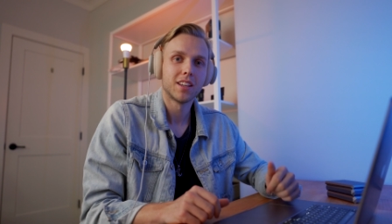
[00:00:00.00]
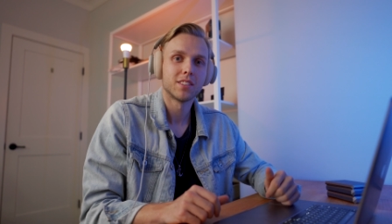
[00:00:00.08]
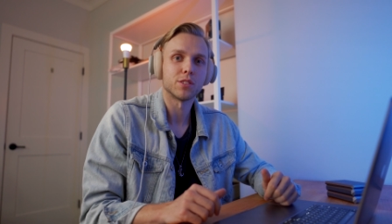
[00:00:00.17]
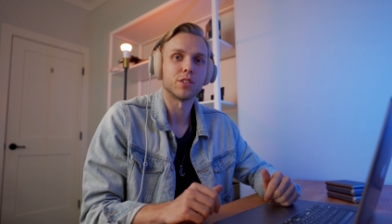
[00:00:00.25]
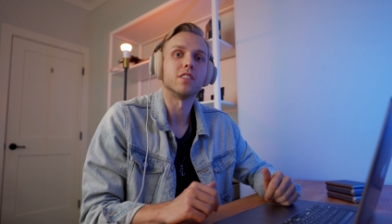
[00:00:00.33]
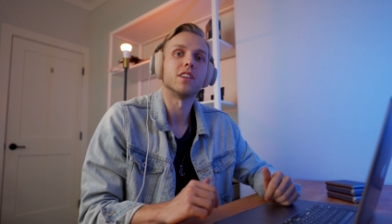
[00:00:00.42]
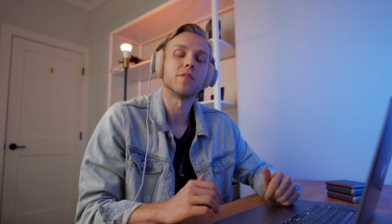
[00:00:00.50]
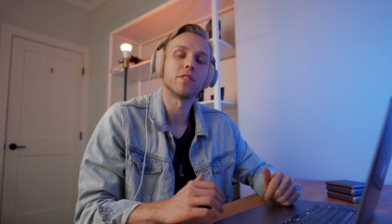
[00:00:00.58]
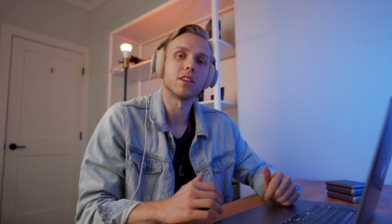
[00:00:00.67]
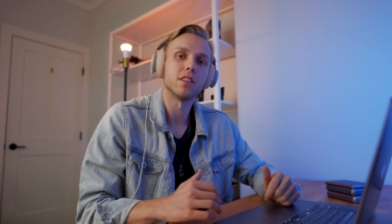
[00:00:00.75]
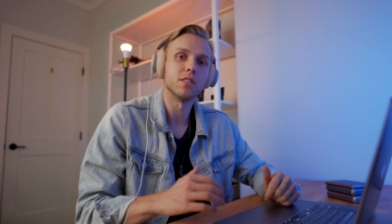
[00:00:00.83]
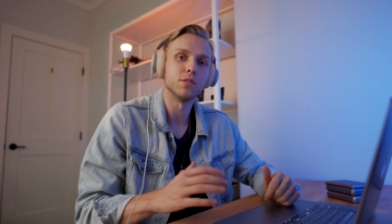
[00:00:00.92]
So you're never
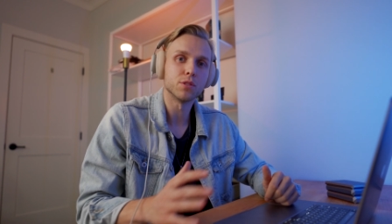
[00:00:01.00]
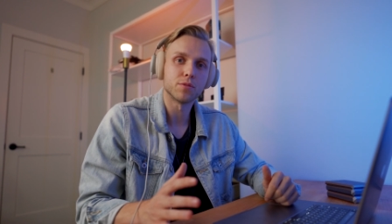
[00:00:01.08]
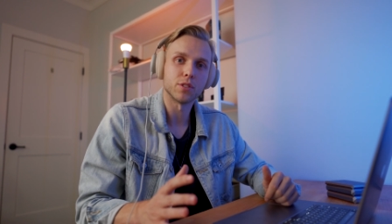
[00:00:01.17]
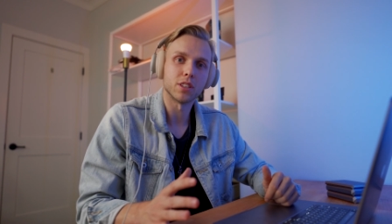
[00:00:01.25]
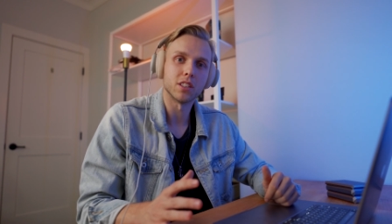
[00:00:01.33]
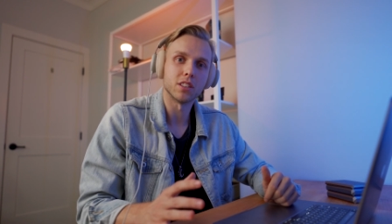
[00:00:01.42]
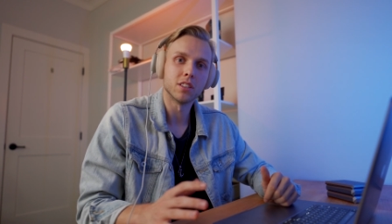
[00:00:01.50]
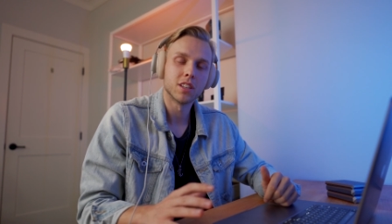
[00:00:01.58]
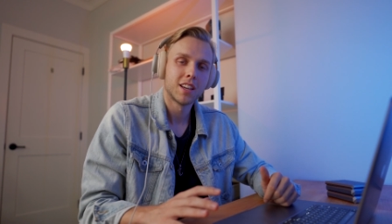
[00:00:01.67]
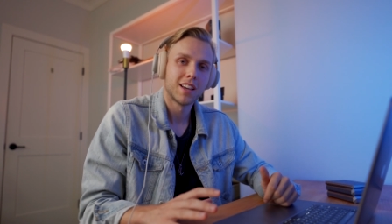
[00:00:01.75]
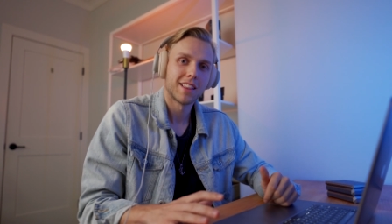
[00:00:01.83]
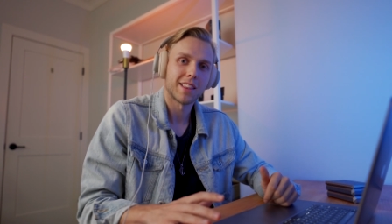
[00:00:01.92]
gonna lose footage.
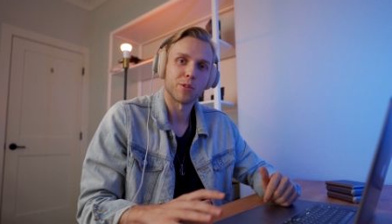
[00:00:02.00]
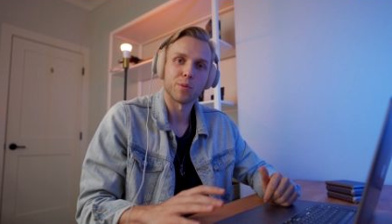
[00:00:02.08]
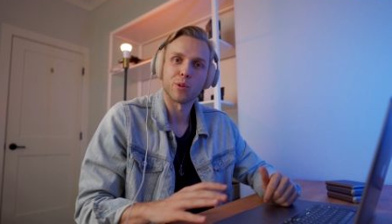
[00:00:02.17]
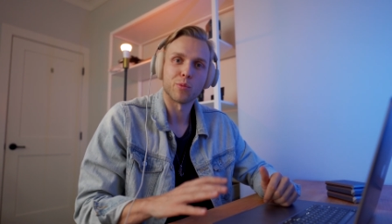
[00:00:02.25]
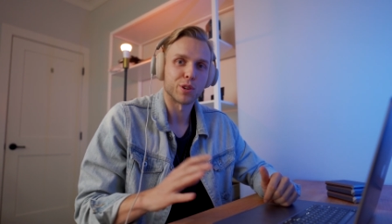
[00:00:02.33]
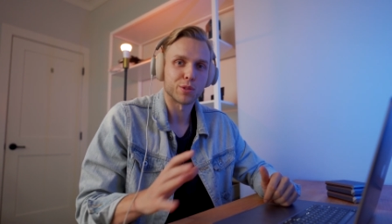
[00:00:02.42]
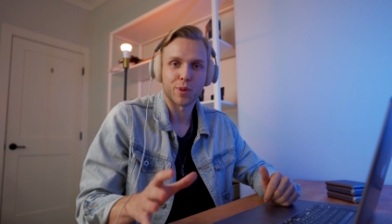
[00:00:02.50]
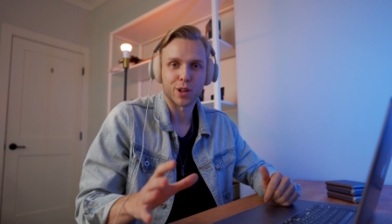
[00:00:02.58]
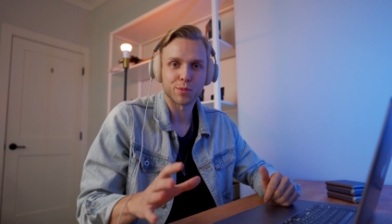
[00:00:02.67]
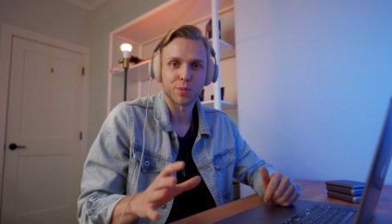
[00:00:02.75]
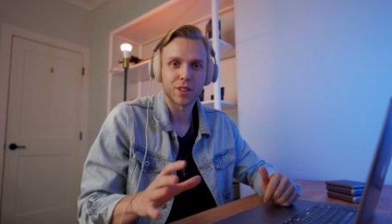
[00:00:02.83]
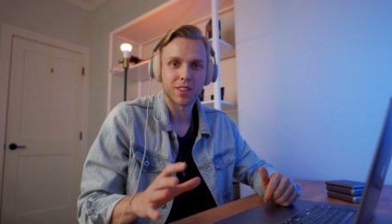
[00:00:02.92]
That would be the worst
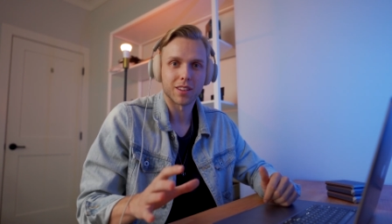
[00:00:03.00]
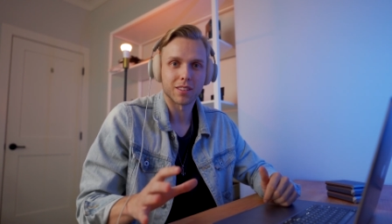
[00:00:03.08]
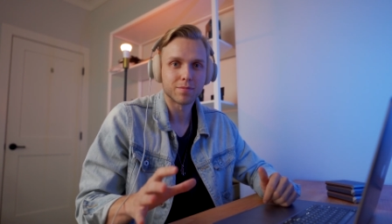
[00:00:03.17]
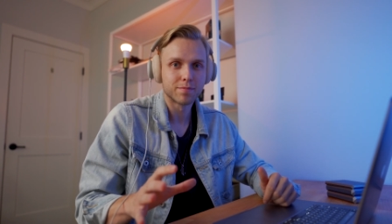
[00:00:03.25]
possible thing.